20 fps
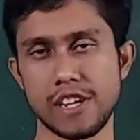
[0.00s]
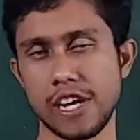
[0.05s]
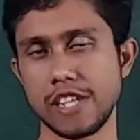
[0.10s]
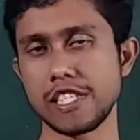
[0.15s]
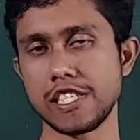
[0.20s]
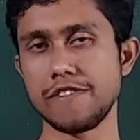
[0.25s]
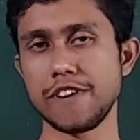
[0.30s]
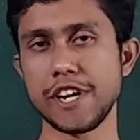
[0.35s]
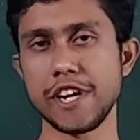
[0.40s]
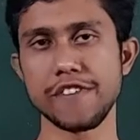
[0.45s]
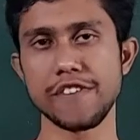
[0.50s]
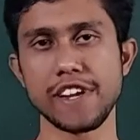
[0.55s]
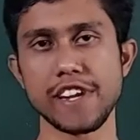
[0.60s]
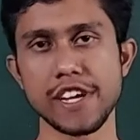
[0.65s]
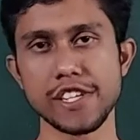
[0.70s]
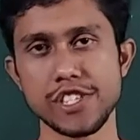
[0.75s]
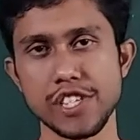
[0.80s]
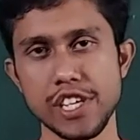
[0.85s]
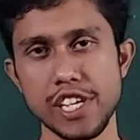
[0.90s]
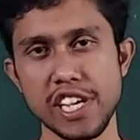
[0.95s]
conservative
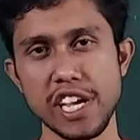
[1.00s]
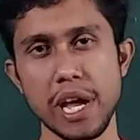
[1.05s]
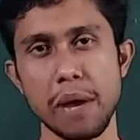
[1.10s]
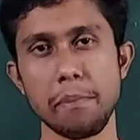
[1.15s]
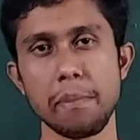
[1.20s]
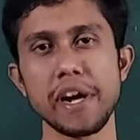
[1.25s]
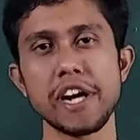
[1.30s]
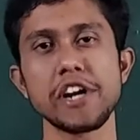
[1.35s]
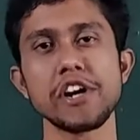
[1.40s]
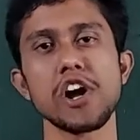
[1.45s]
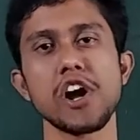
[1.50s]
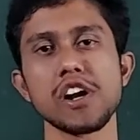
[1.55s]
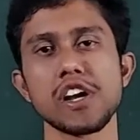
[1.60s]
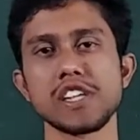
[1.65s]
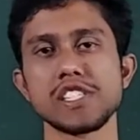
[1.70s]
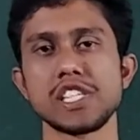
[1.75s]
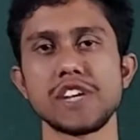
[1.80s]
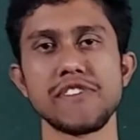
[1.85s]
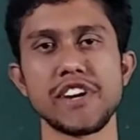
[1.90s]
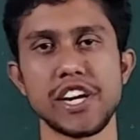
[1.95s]
energy, be it
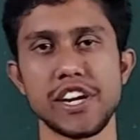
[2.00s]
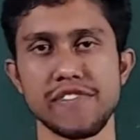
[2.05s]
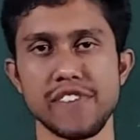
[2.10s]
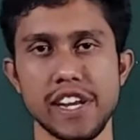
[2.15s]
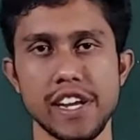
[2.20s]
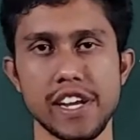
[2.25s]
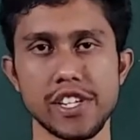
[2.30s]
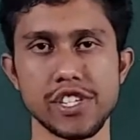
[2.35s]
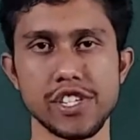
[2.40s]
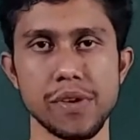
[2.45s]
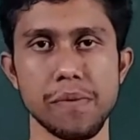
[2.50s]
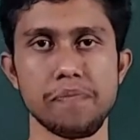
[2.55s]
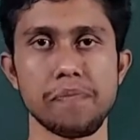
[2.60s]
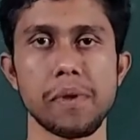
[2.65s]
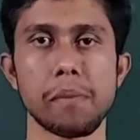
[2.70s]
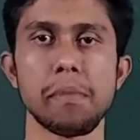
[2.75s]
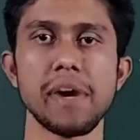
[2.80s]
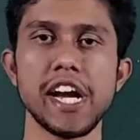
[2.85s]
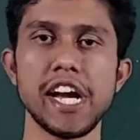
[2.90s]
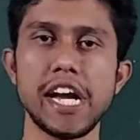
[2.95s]
non-conservative energy,
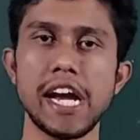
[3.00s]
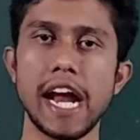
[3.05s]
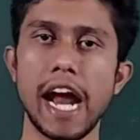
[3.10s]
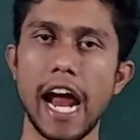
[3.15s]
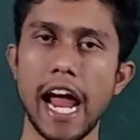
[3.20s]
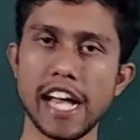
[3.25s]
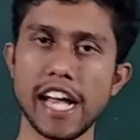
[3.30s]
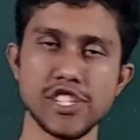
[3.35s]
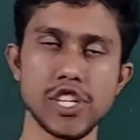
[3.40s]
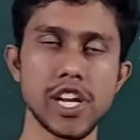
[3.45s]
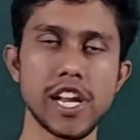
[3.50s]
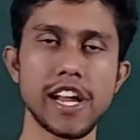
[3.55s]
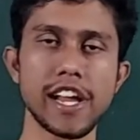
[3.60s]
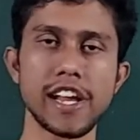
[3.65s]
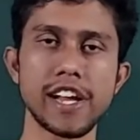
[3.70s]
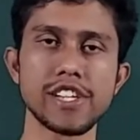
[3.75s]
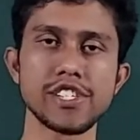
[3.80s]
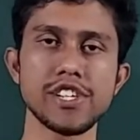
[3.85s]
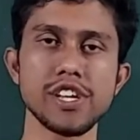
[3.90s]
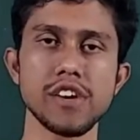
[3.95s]
be it external
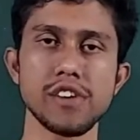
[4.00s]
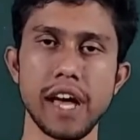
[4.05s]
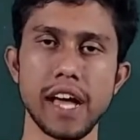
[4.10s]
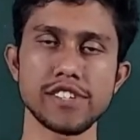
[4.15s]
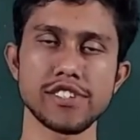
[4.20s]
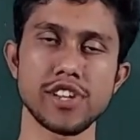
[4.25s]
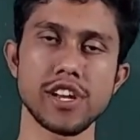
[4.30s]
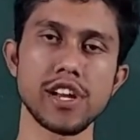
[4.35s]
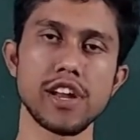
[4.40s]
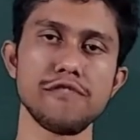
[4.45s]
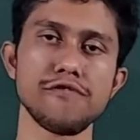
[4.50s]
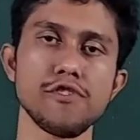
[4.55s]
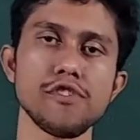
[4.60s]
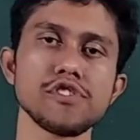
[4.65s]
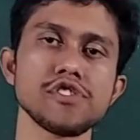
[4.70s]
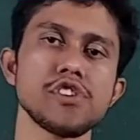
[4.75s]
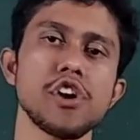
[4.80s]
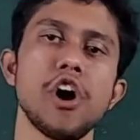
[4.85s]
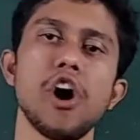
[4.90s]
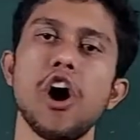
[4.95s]
energy, external
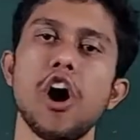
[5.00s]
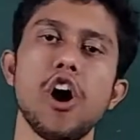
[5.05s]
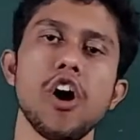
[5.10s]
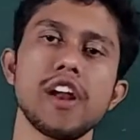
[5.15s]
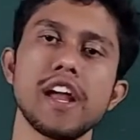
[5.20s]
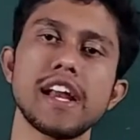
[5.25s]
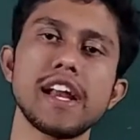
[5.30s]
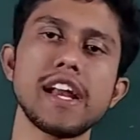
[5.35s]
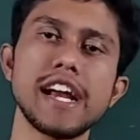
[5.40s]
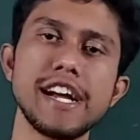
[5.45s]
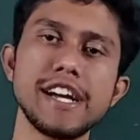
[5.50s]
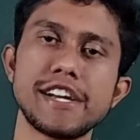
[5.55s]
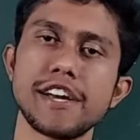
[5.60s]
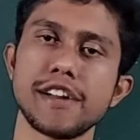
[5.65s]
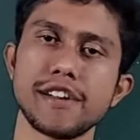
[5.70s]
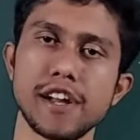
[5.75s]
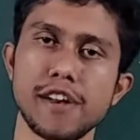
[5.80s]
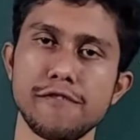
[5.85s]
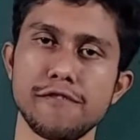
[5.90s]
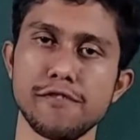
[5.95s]
force, or any
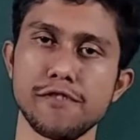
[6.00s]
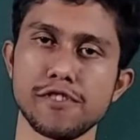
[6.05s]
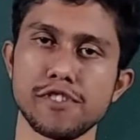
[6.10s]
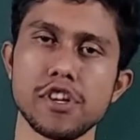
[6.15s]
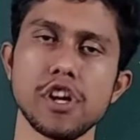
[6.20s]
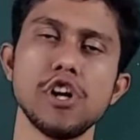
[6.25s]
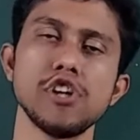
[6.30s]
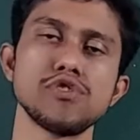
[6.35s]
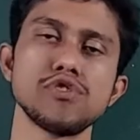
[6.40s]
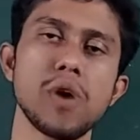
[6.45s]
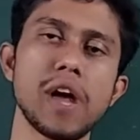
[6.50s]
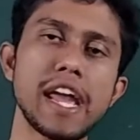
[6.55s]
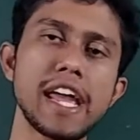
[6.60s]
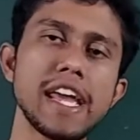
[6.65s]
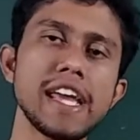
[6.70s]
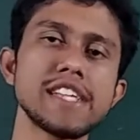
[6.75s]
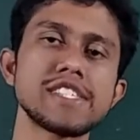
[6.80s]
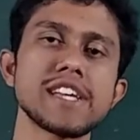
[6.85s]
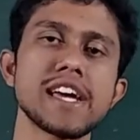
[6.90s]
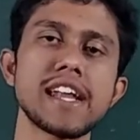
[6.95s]
internal force. So
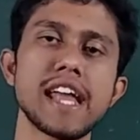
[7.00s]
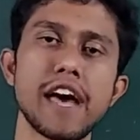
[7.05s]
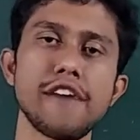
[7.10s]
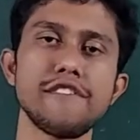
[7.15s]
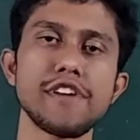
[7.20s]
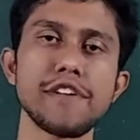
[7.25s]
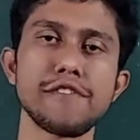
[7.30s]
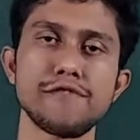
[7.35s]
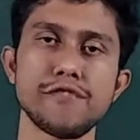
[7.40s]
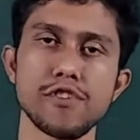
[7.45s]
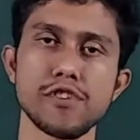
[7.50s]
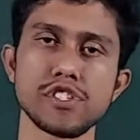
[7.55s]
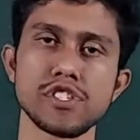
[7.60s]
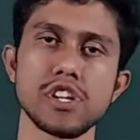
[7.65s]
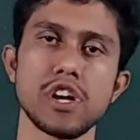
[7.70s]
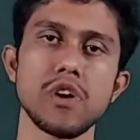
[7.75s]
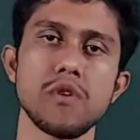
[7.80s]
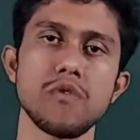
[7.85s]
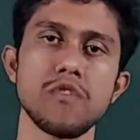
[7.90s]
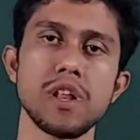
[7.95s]
each and every
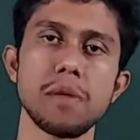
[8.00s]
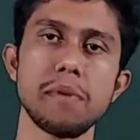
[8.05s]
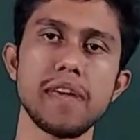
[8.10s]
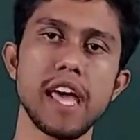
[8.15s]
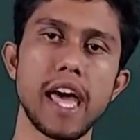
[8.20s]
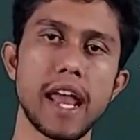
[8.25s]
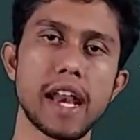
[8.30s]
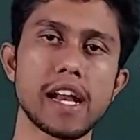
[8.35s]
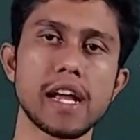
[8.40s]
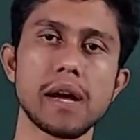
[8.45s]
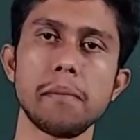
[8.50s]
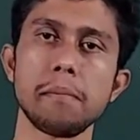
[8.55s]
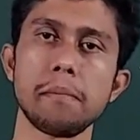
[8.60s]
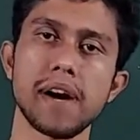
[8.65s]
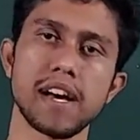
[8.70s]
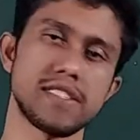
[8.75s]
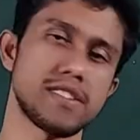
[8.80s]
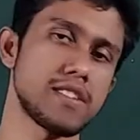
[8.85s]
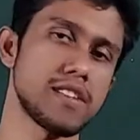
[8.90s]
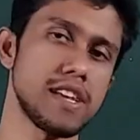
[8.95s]
force will be
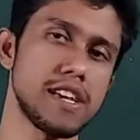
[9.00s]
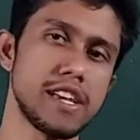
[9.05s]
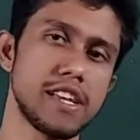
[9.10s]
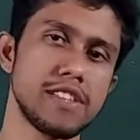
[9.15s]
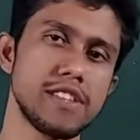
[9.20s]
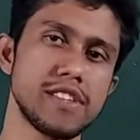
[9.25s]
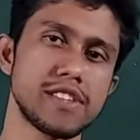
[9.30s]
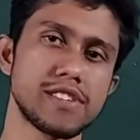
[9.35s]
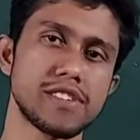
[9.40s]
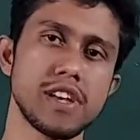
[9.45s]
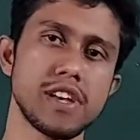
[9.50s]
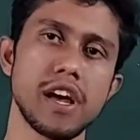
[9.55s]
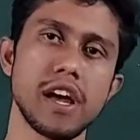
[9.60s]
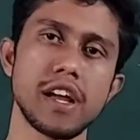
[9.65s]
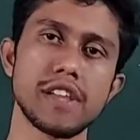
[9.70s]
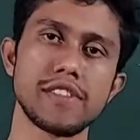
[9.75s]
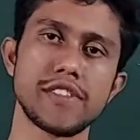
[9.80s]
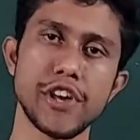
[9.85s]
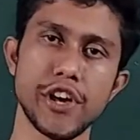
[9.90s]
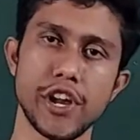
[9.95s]
encompassed in this
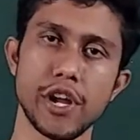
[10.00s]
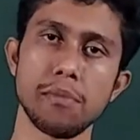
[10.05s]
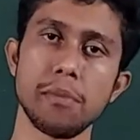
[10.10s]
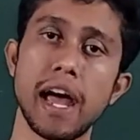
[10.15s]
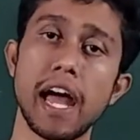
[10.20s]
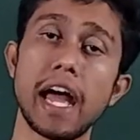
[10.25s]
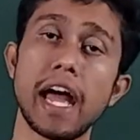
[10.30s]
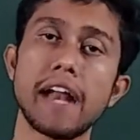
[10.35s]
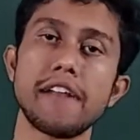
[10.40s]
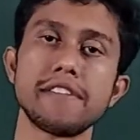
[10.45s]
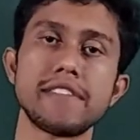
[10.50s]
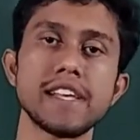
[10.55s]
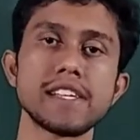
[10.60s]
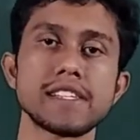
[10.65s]
theorem, and